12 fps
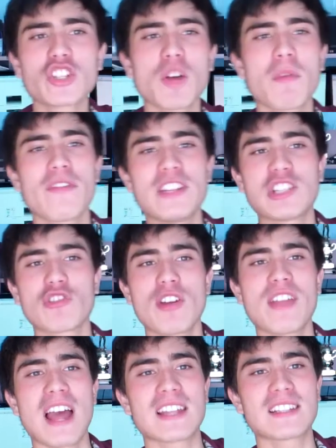job of
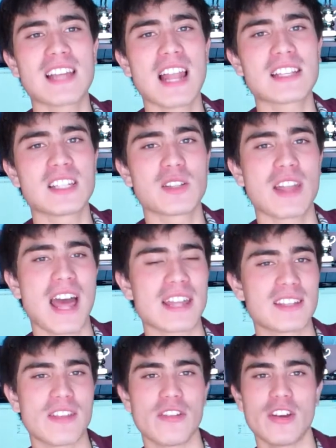integrating the stylus into the
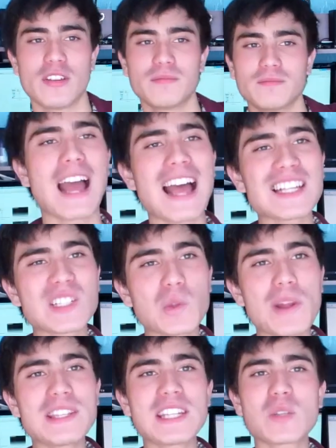handset though. As
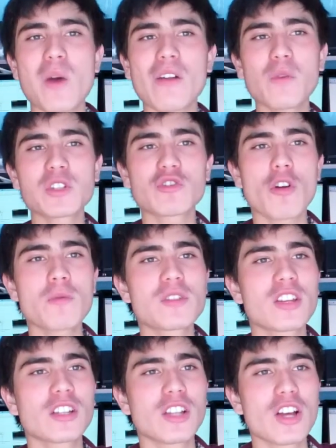2012 was drawing to
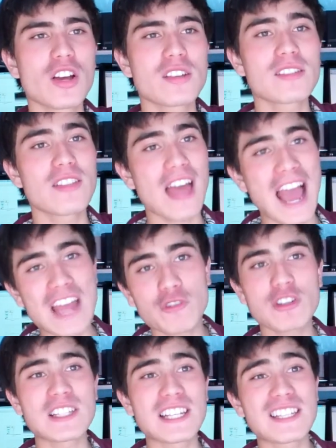the close, the
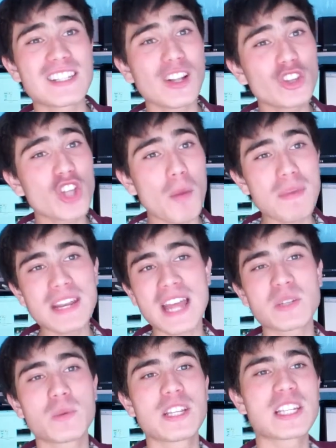Android scene still
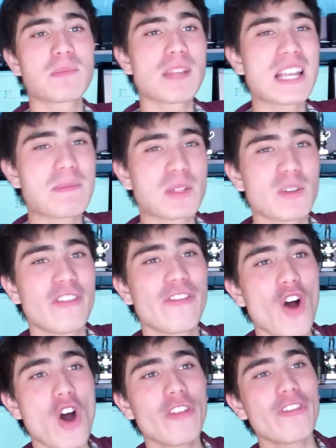dominated with displays between
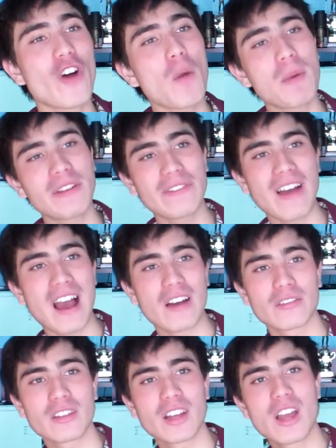4 and
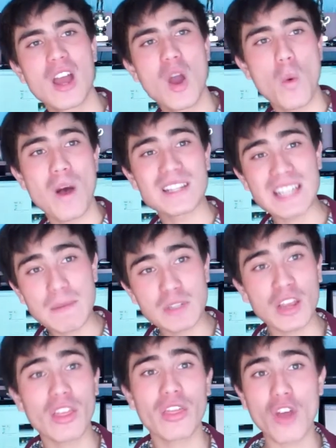4.5, while
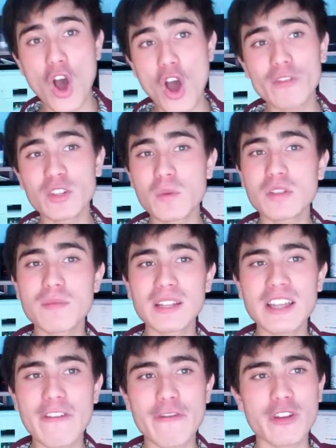Samsung thought of doing
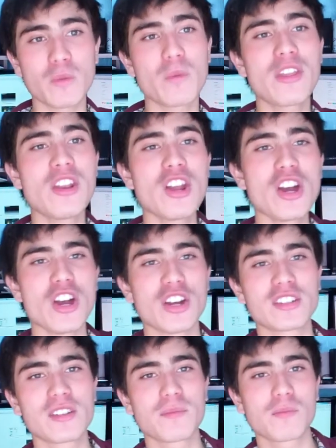something different with the
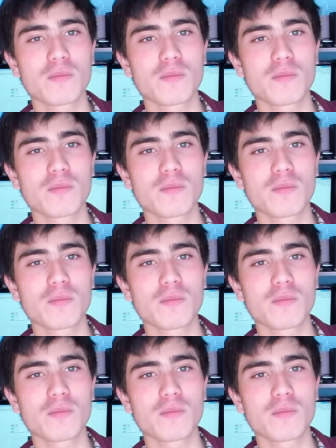Note.